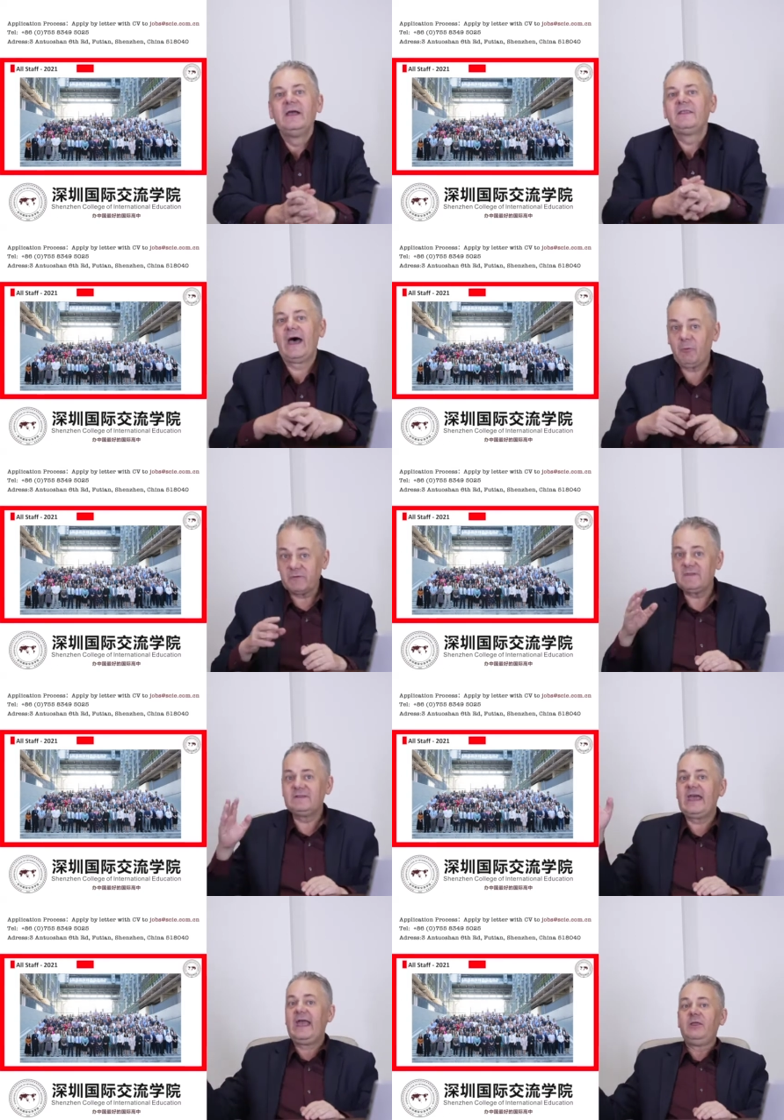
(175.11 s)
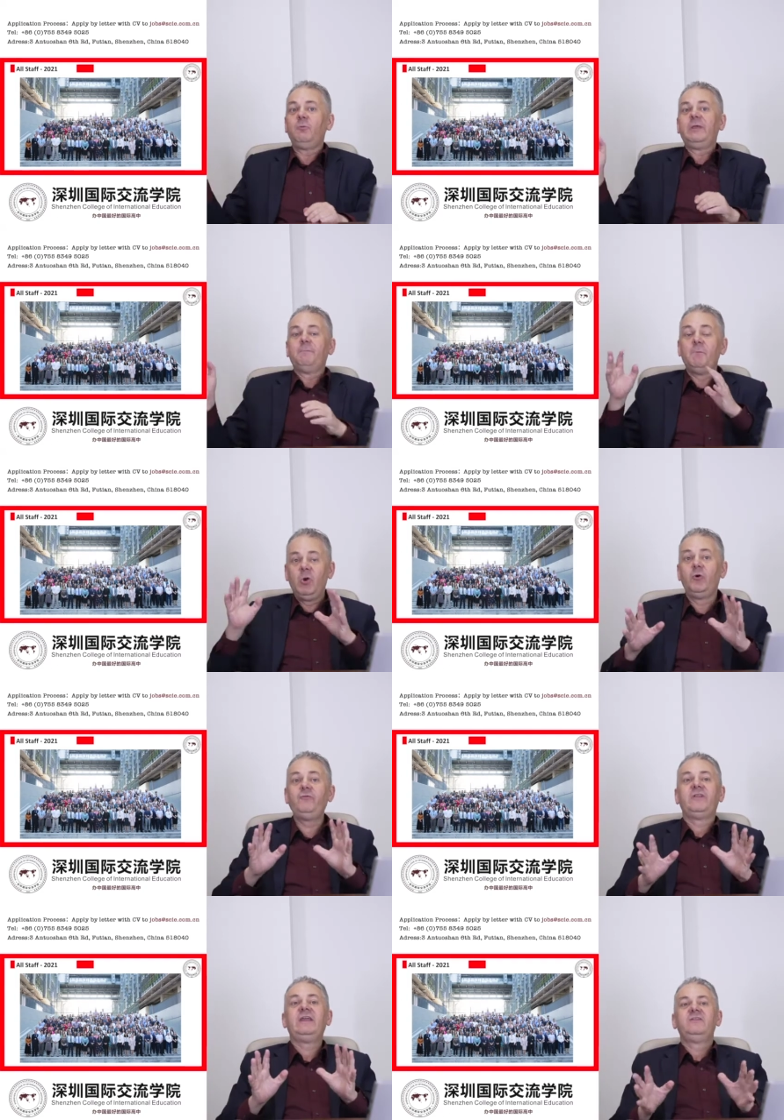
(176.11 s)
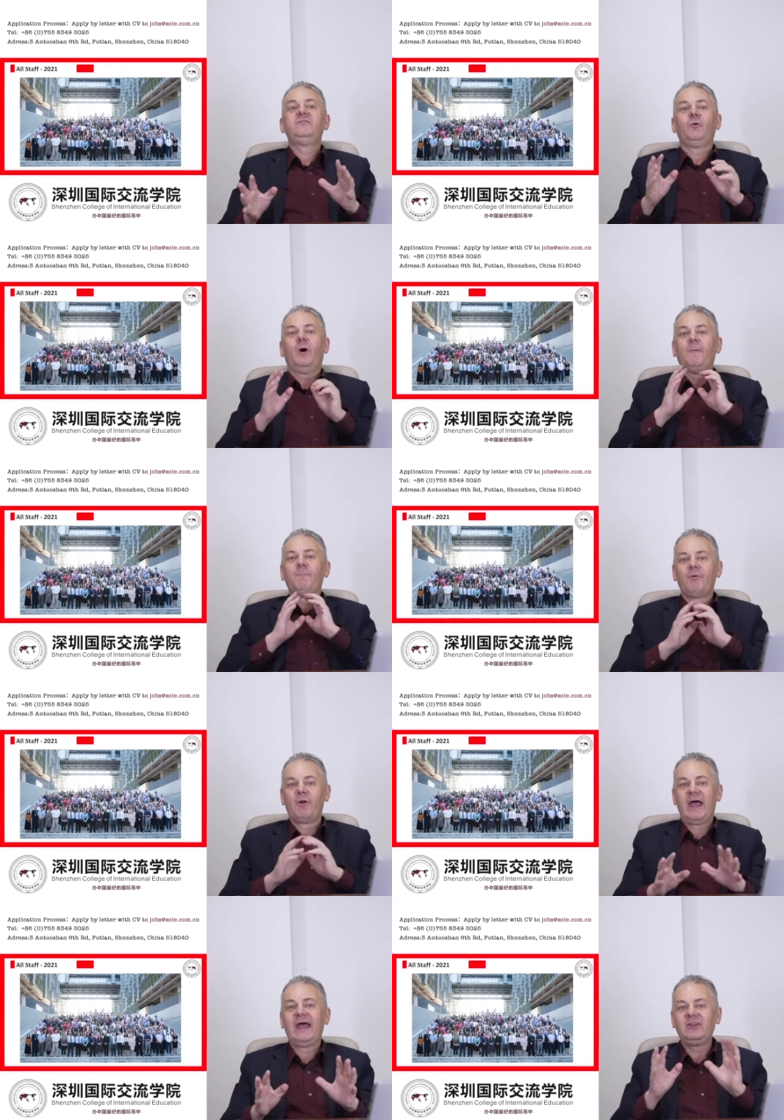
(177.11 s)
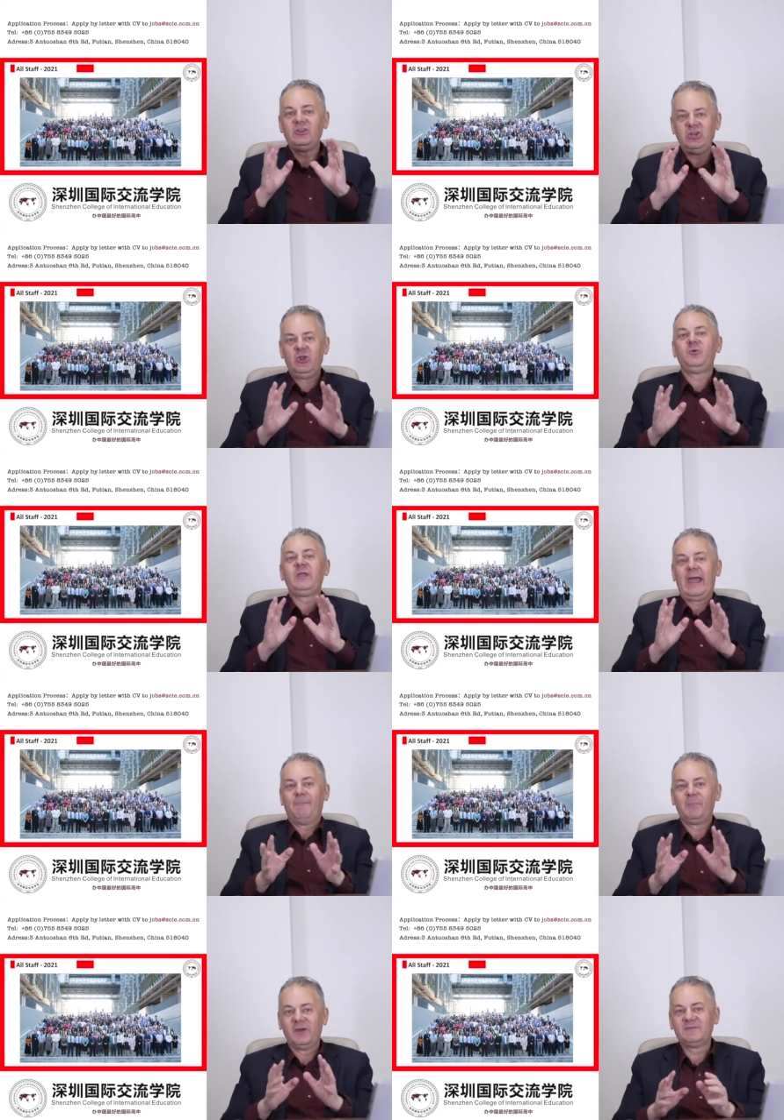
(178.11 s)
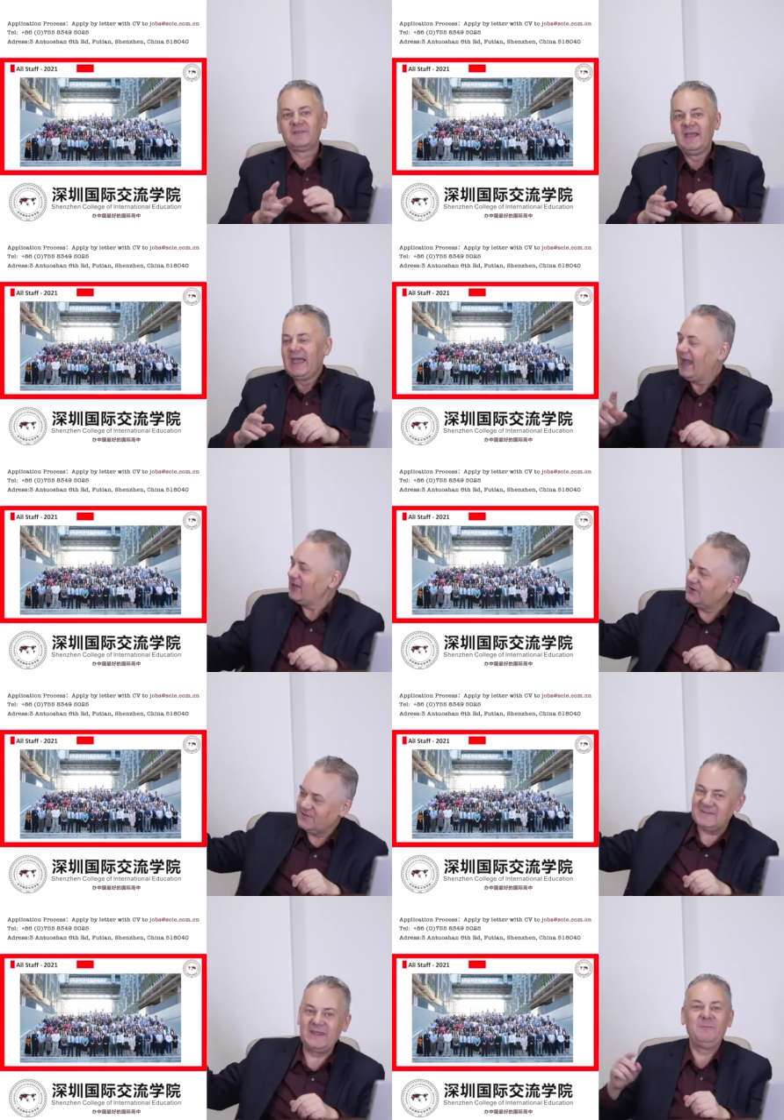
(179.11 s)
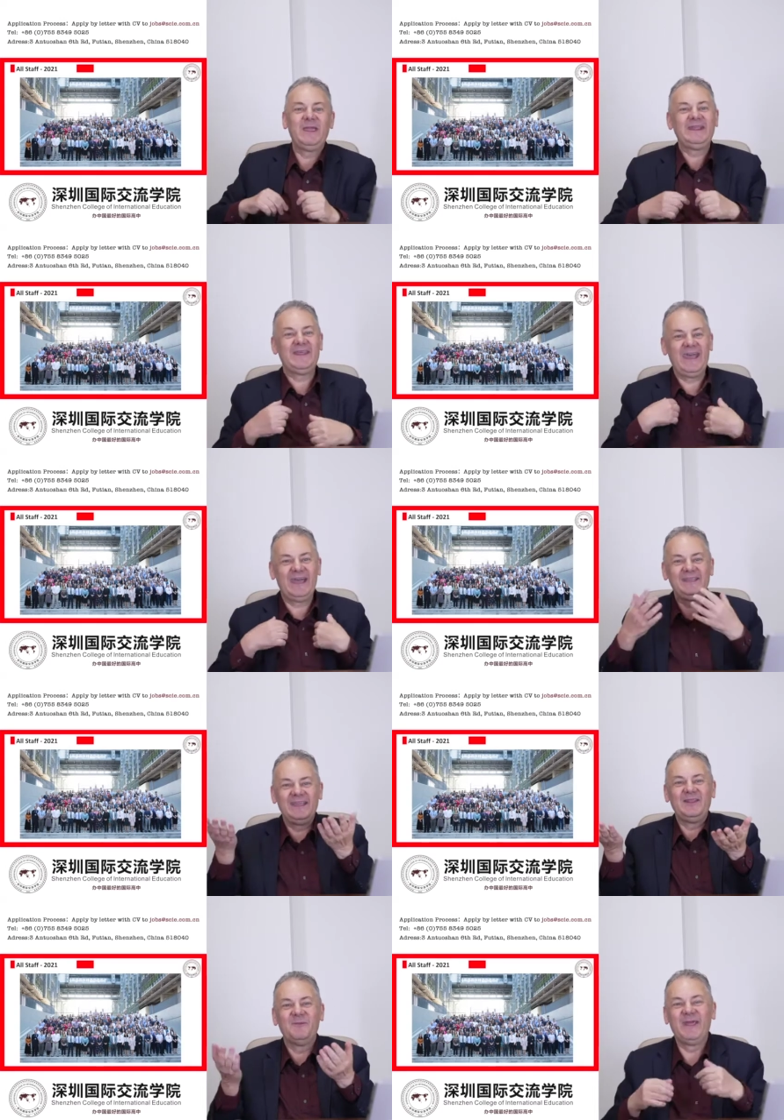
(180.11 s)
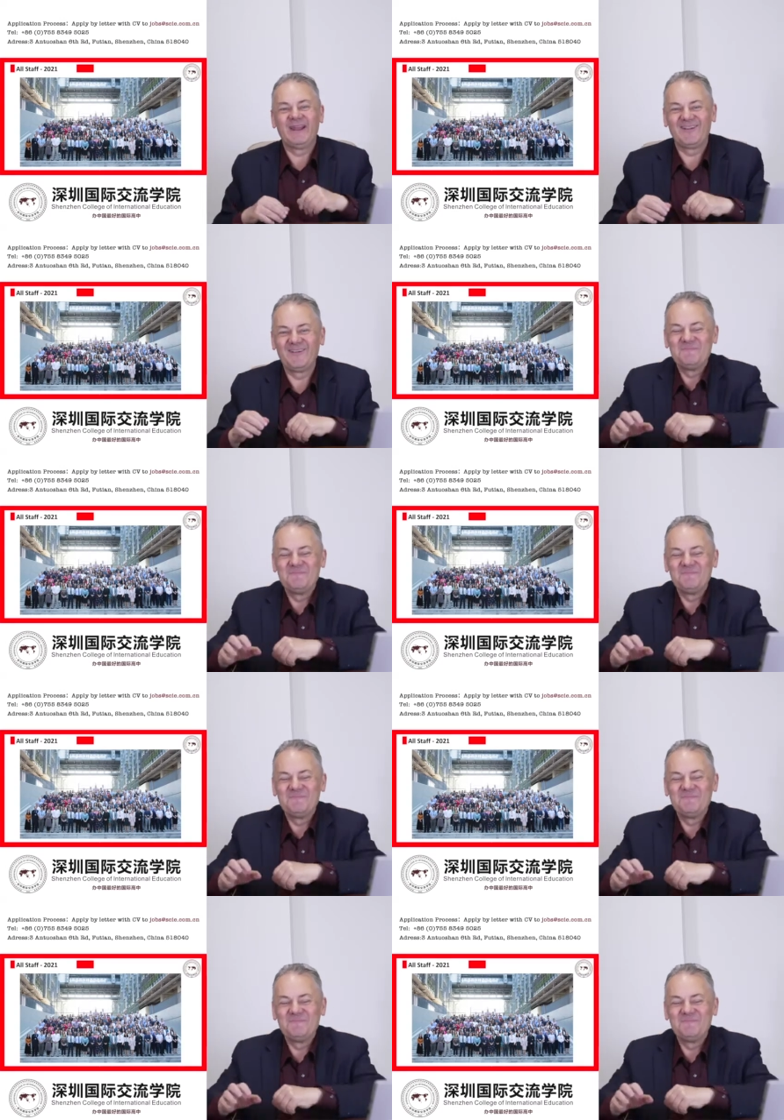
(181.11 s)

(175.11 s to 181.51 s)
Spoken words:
That was the day we moved into our brand new campus, and you can see me there in the middle.